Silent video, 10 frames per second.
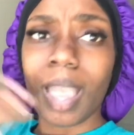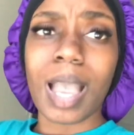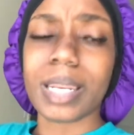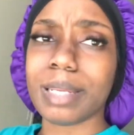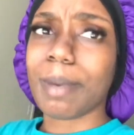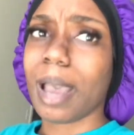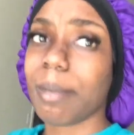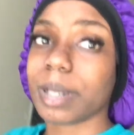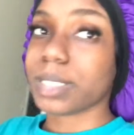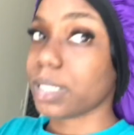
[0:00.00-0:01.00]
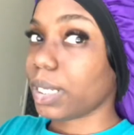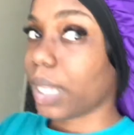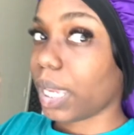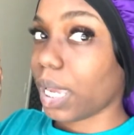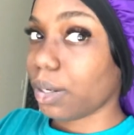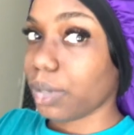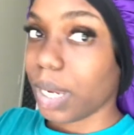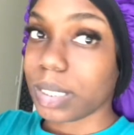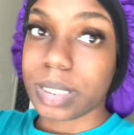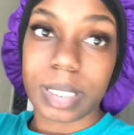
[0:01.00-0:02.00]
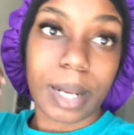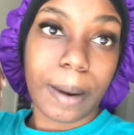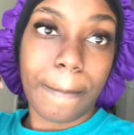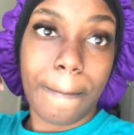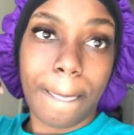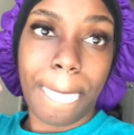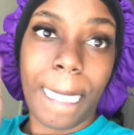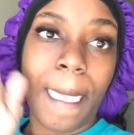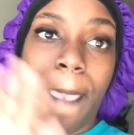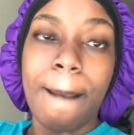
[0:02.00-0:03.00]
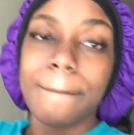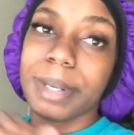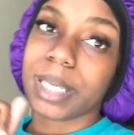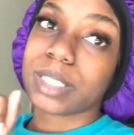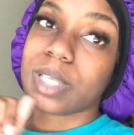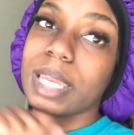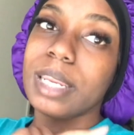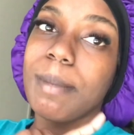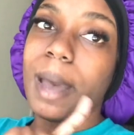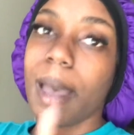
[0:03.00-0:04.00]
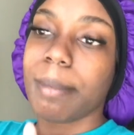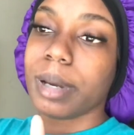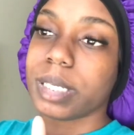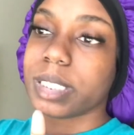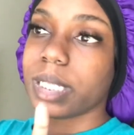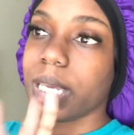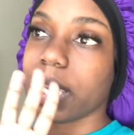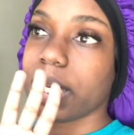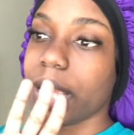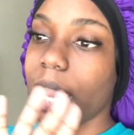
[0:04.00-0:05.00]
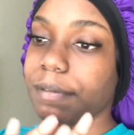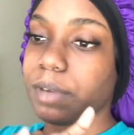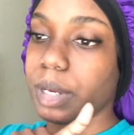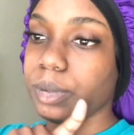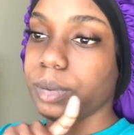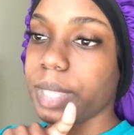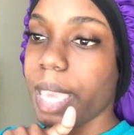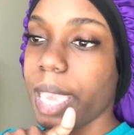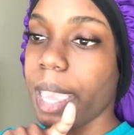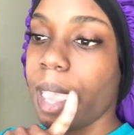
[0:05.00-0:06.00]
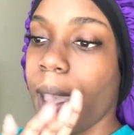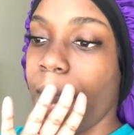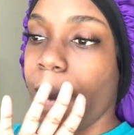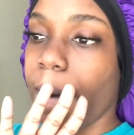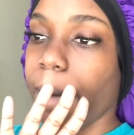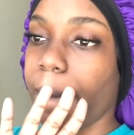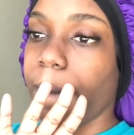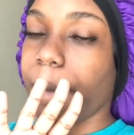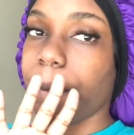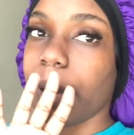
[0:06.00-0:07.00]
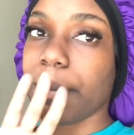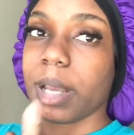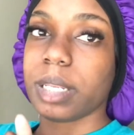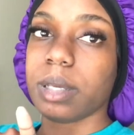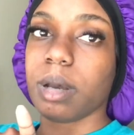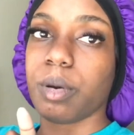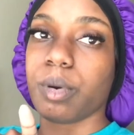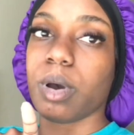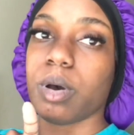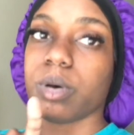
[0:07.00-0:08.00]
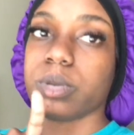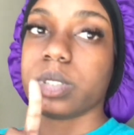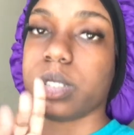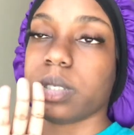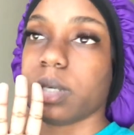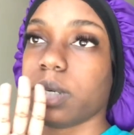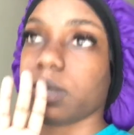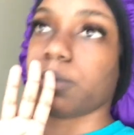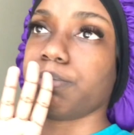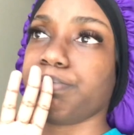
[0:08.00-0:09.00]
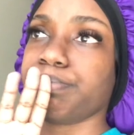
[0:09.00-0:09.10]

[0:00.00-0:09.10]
I need my eyebrows done. Like, I know y'all see that. But yeah, so I need my eyebrows done, and then after I do that, I'm probably gonna go to,